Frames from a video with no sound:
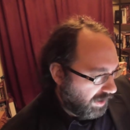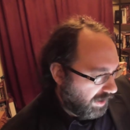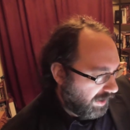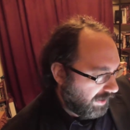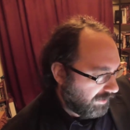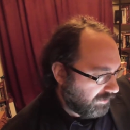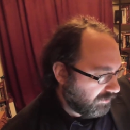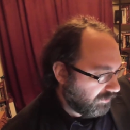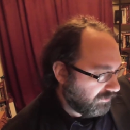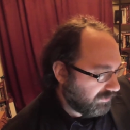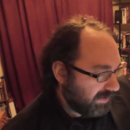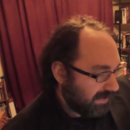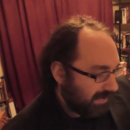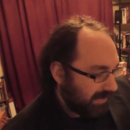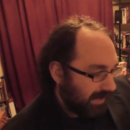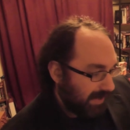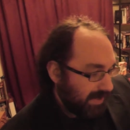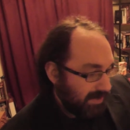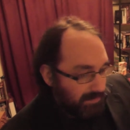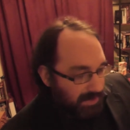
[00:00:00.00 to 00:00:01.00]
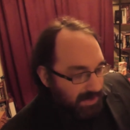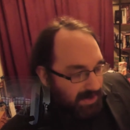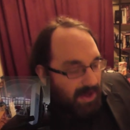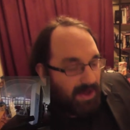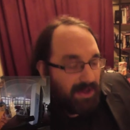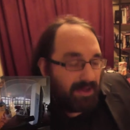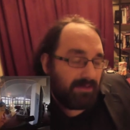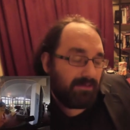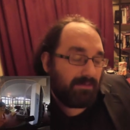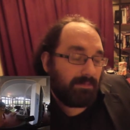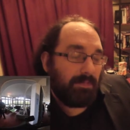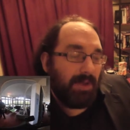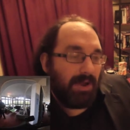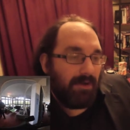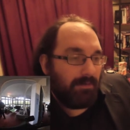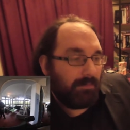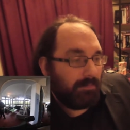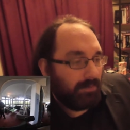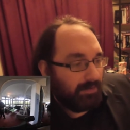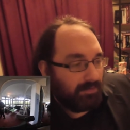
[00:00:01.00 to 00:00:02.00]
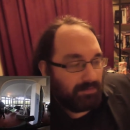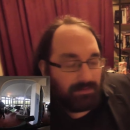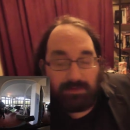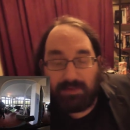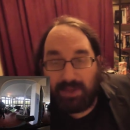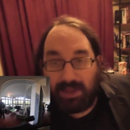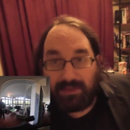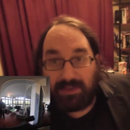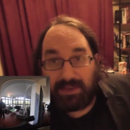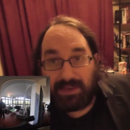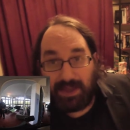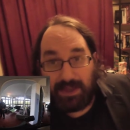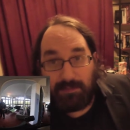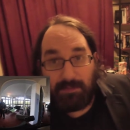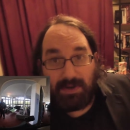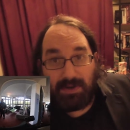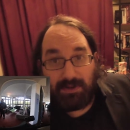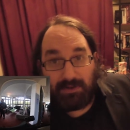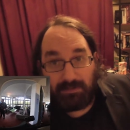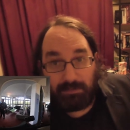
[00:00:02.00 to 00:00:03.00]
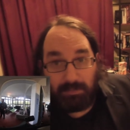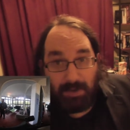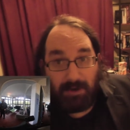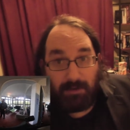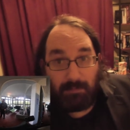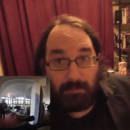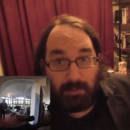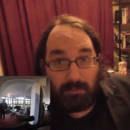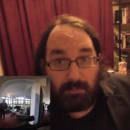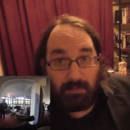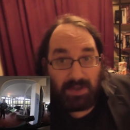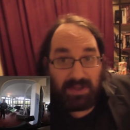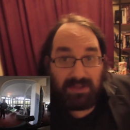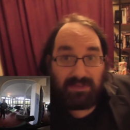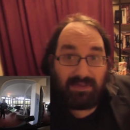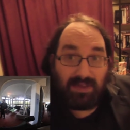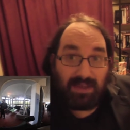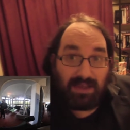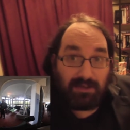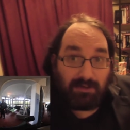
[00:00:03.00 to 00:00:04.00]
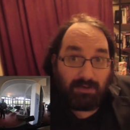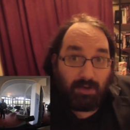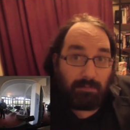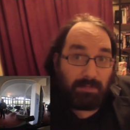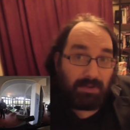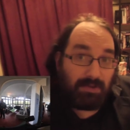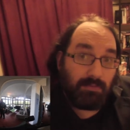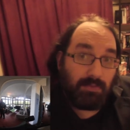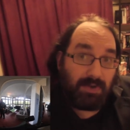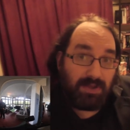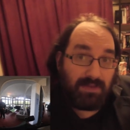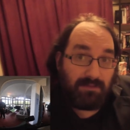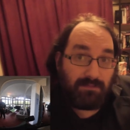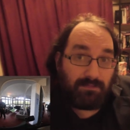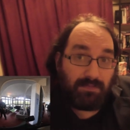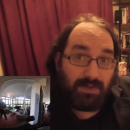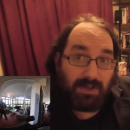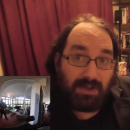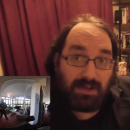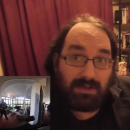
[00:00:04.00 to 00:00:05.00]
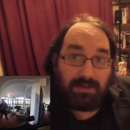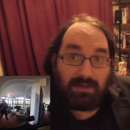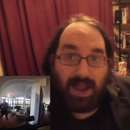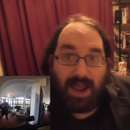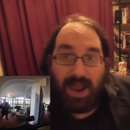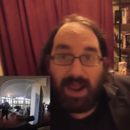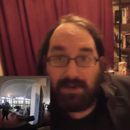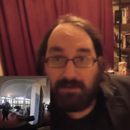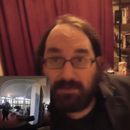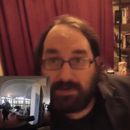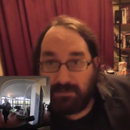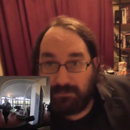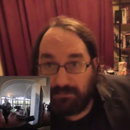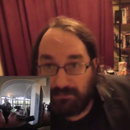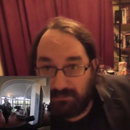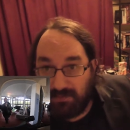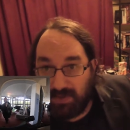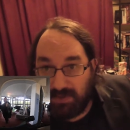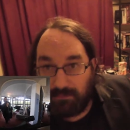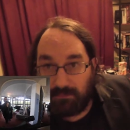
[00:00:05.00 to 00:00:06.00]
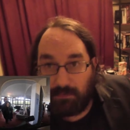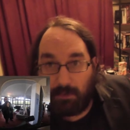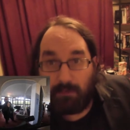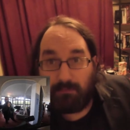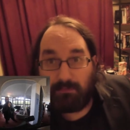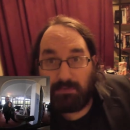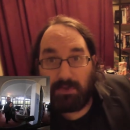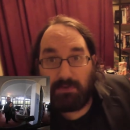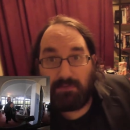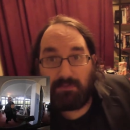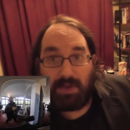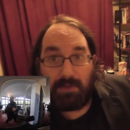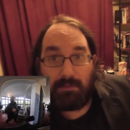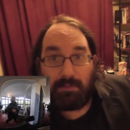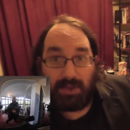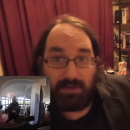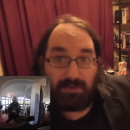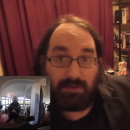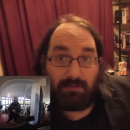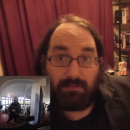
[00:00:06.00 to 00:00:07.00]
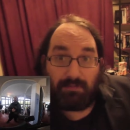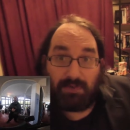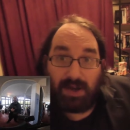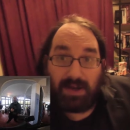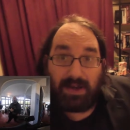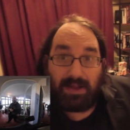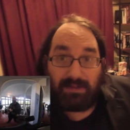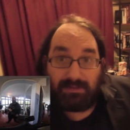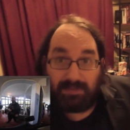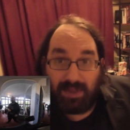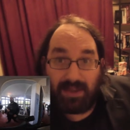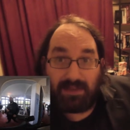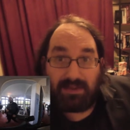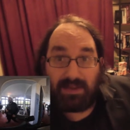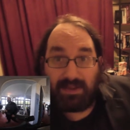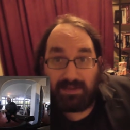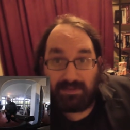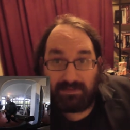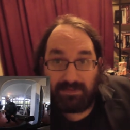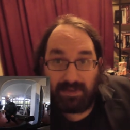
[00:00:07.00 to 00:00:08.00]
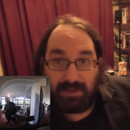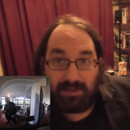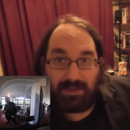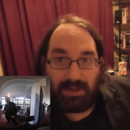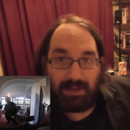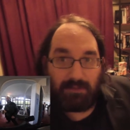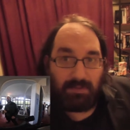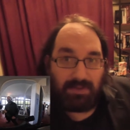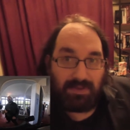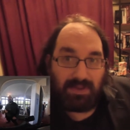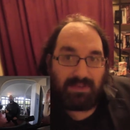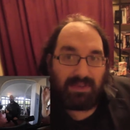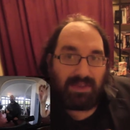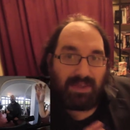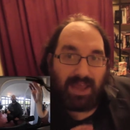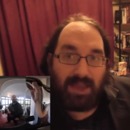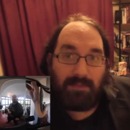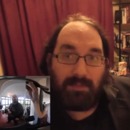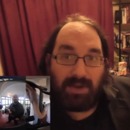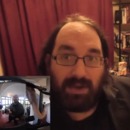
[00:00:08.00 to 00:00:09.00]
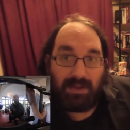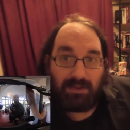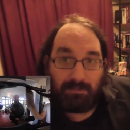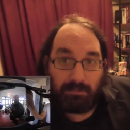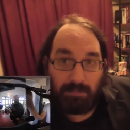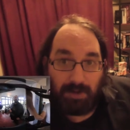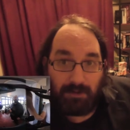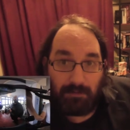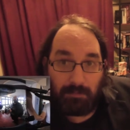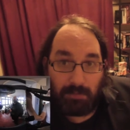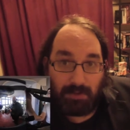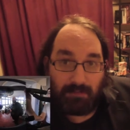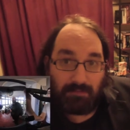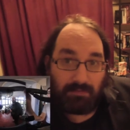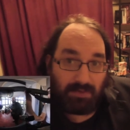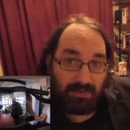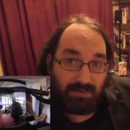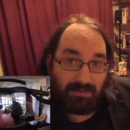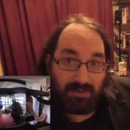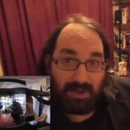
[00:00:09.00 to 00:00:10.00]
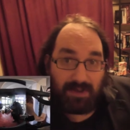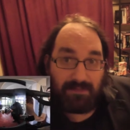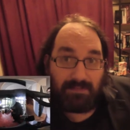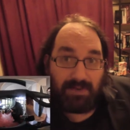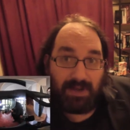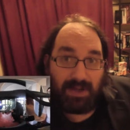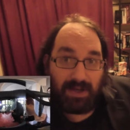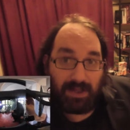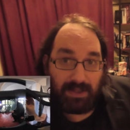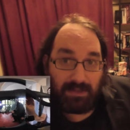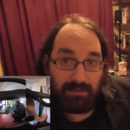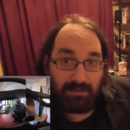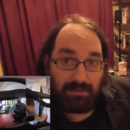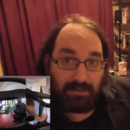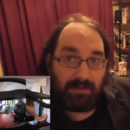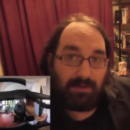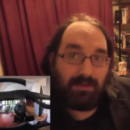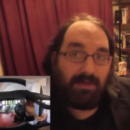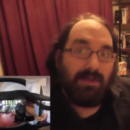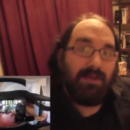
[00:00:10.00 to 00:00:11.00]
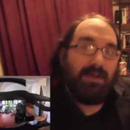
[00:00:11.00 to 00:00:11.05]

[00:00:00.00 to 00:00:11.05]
I got the gaming experiments. Now the gaming experiment we did between the 3rd and 5th of November, so Friday, Saturday and Sunday, we did the gaming experiment for the Sci-Fi London